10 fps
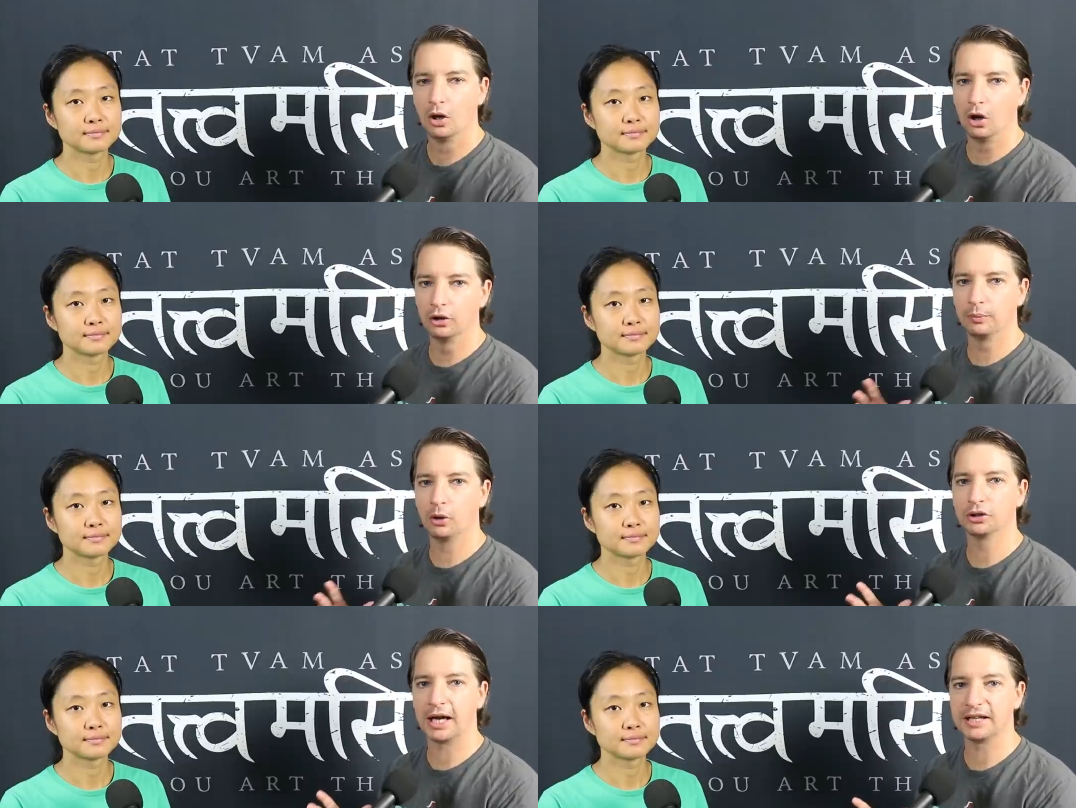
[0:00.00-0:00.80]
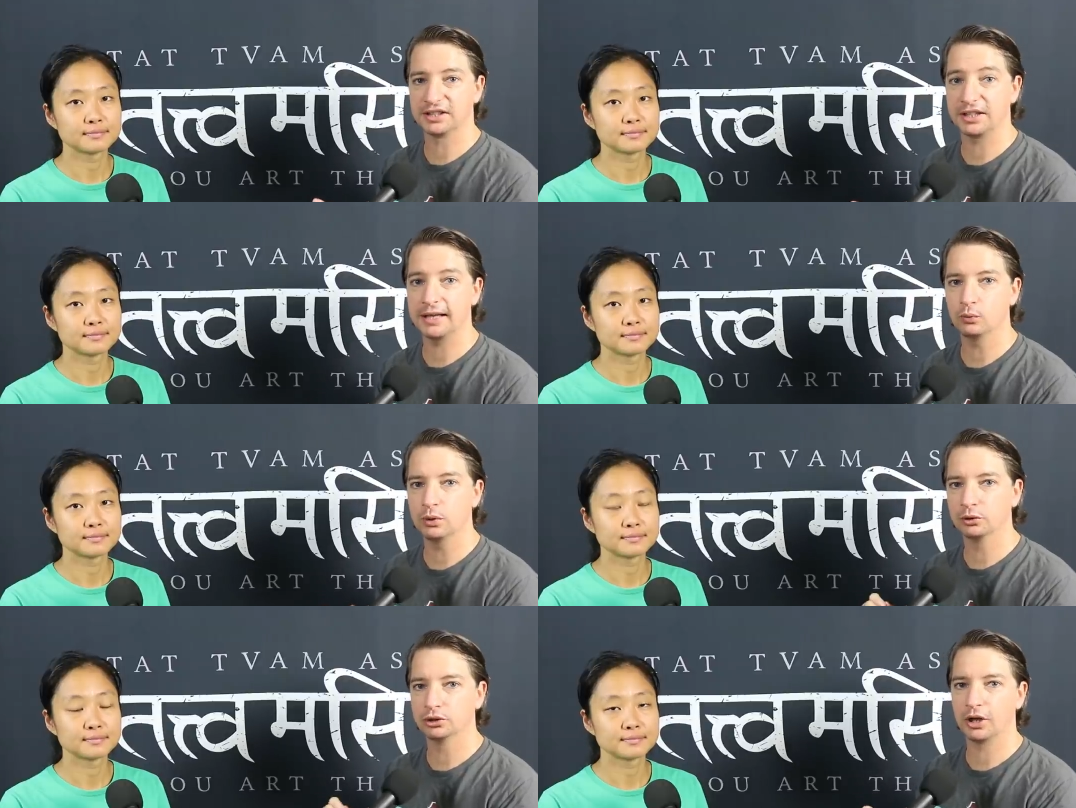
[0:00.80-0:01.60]
Speaker 1: On the podcast today,
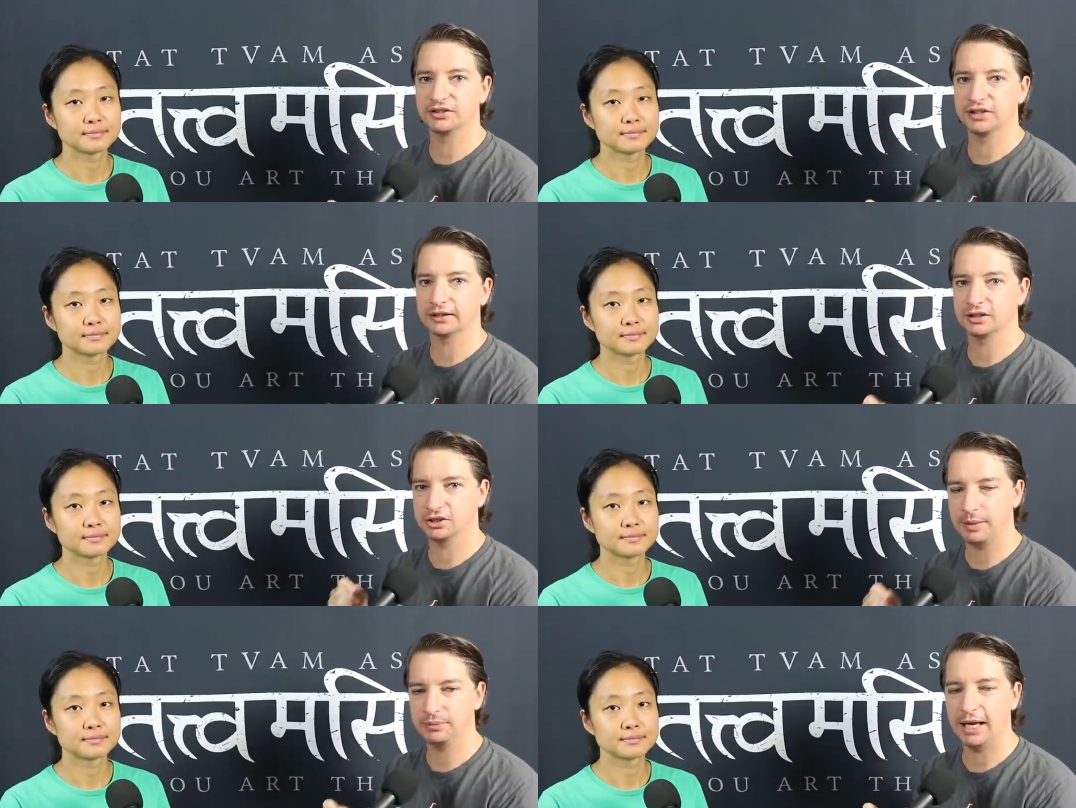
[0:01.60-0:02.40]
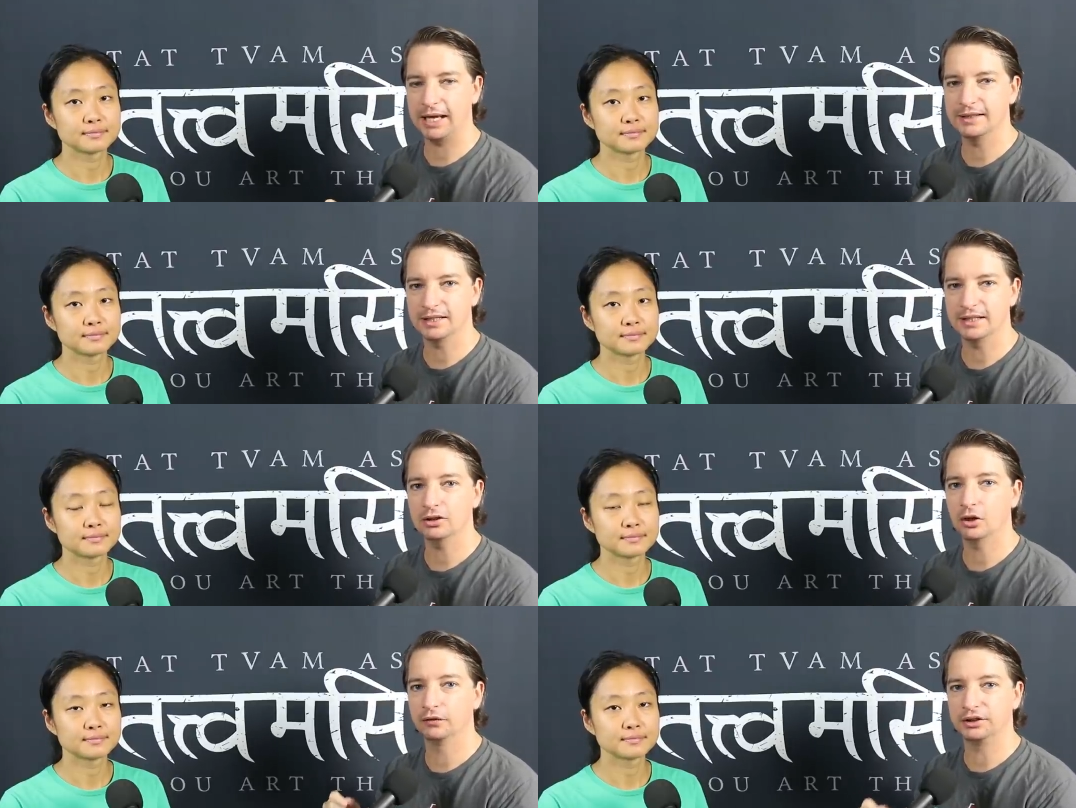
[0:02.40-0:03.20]
we will dissect Chapter
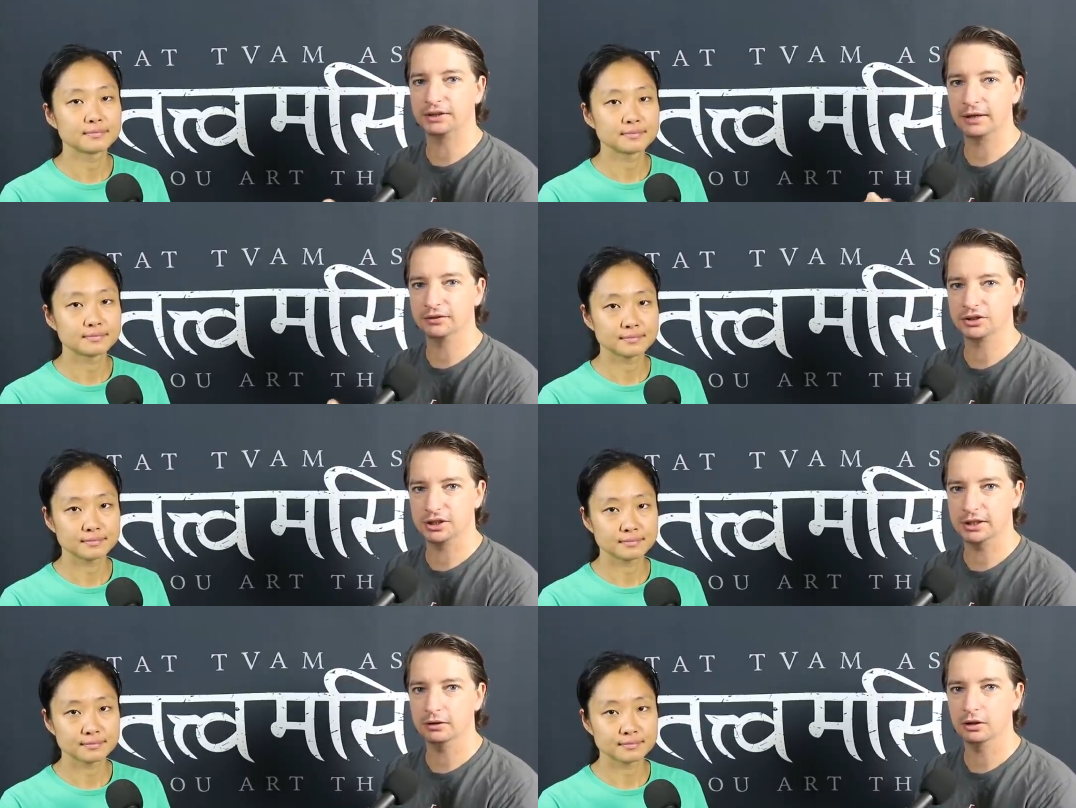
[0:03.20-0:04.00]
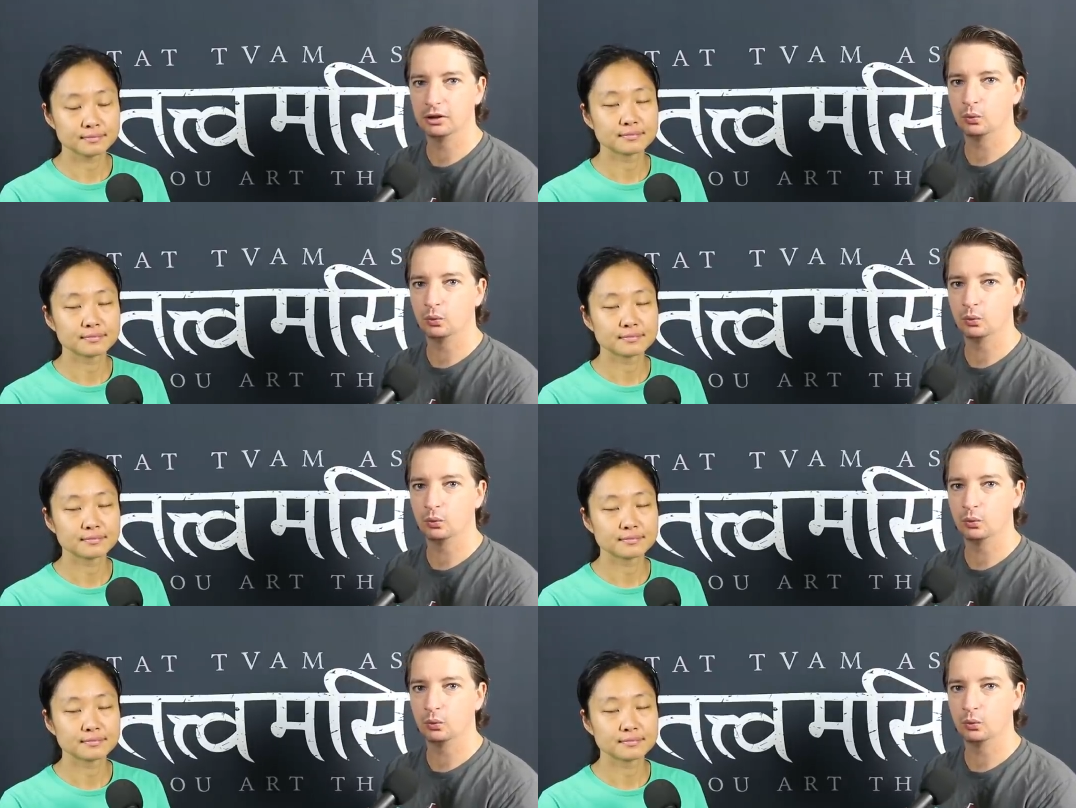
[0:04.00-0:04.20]
18 of the Tao Te Ching,